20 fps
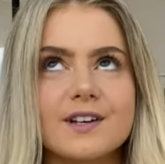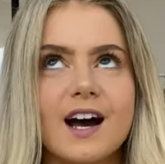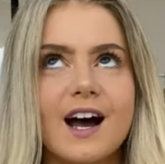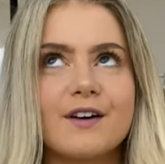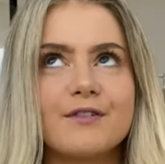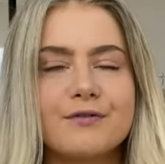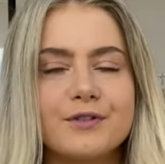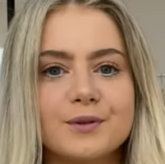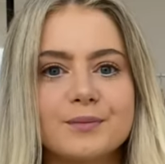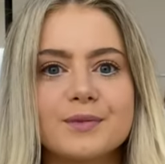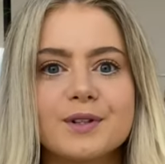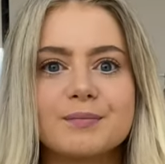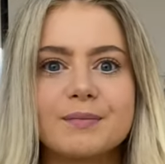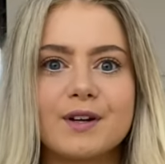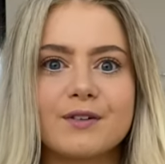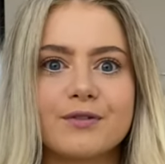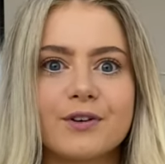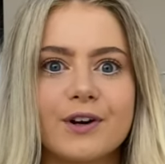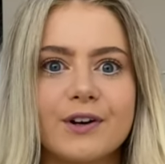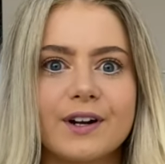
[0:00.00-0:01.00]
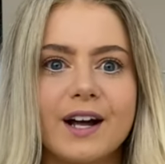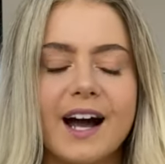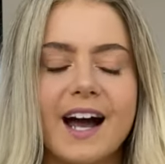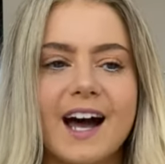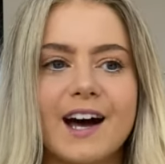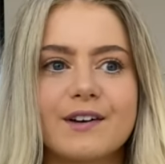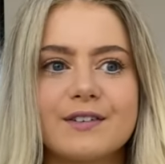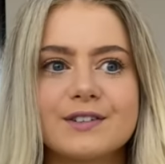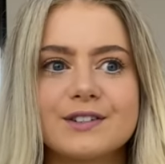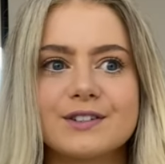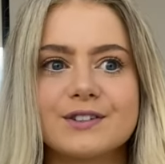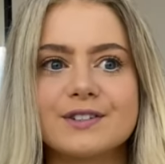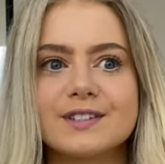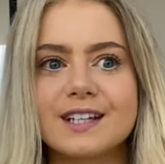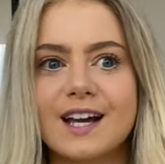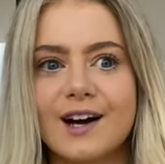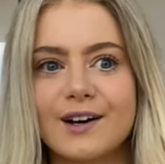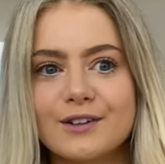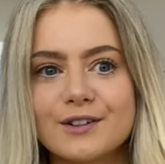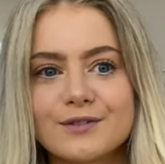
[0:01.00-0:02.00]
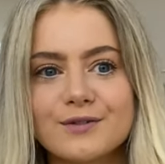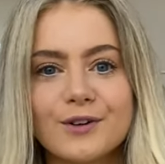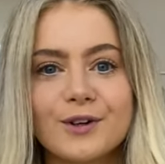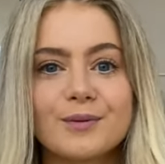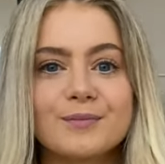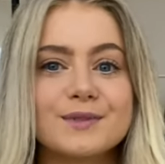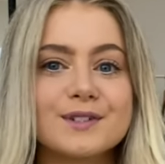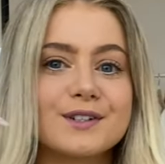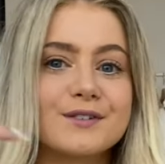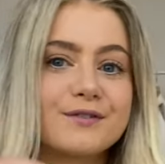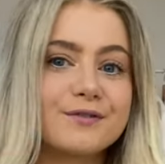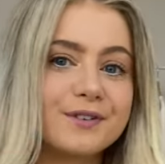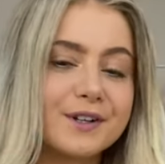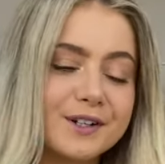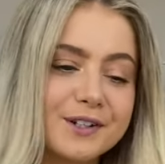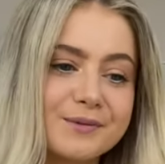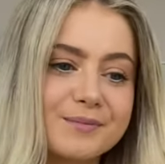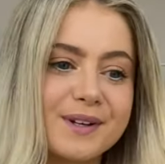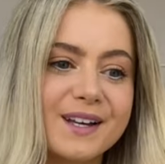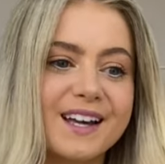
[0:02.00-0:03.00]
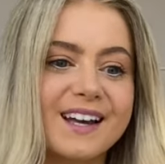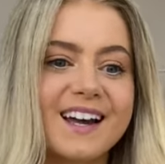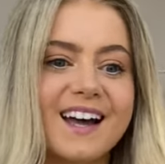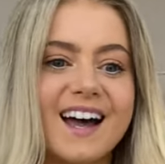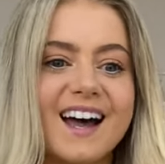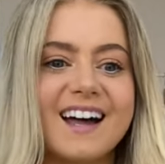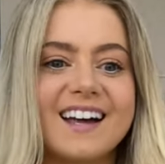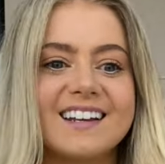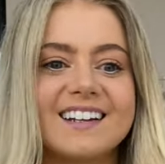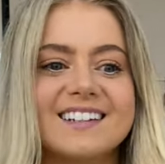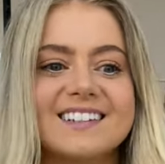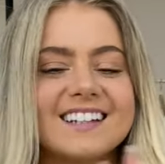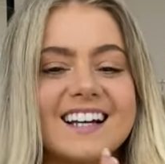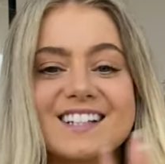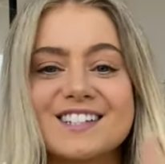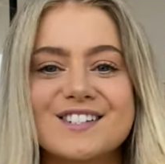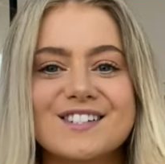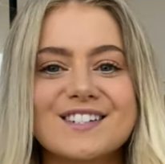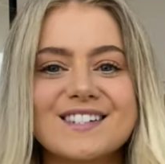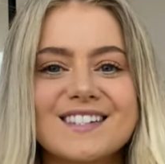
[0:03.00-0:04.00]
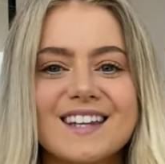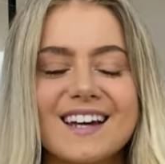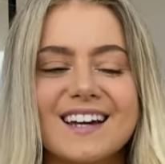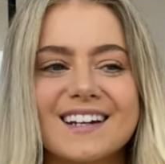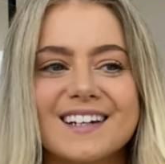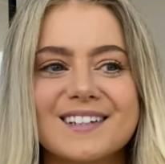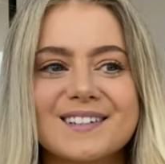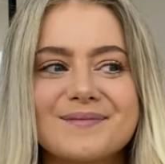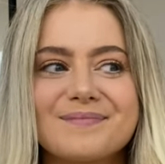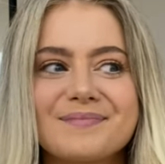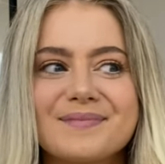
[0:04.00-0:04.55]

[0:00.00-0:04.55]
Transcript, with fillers: I film with my phone, I have to use Cal's phone to film it, and that's just like